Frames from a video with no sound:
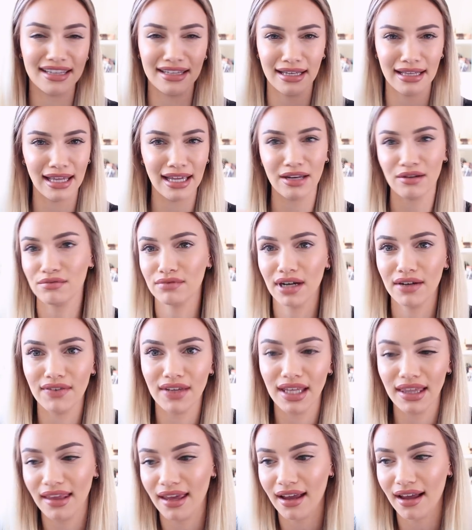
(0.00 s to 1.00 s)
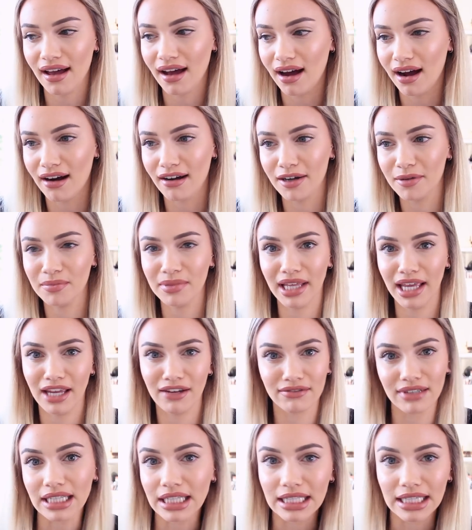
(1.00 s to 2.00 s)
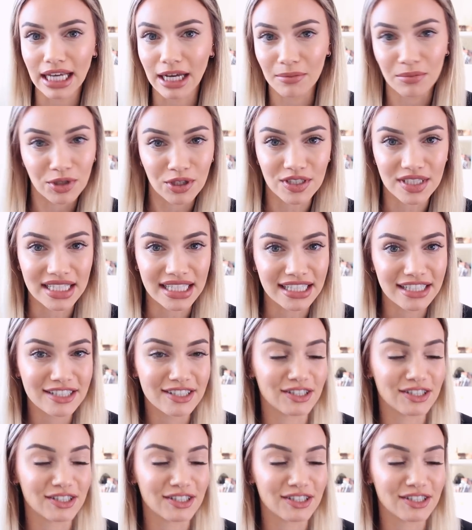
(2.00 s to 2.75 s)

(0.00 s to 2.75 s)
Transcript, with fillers: they're like revving their car and playing really loud music.